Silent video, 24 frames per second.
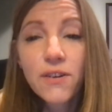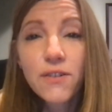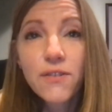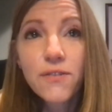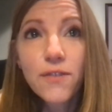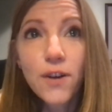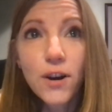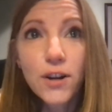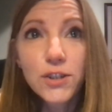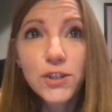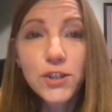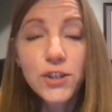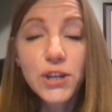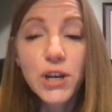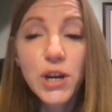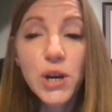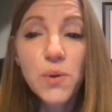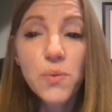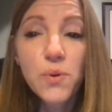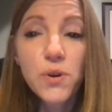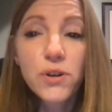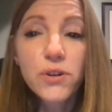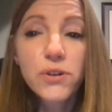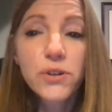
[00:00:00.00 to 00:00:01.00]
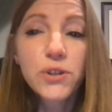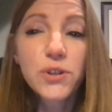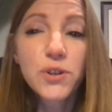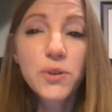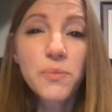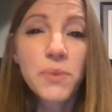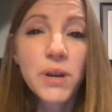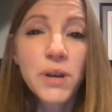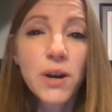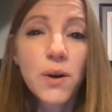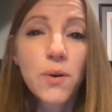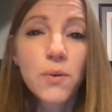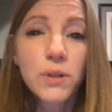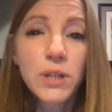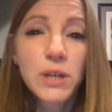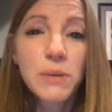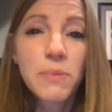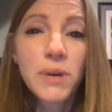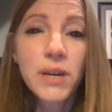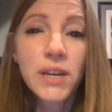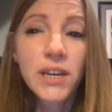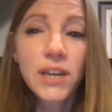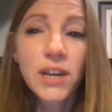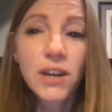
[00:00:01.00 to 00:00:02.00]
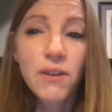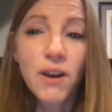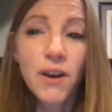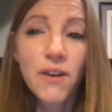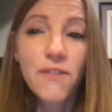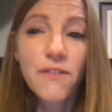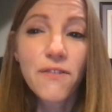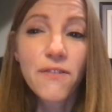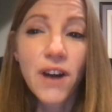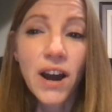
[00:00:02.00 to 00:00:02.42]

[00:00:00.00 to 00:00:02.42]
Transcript: foster care workers are only making around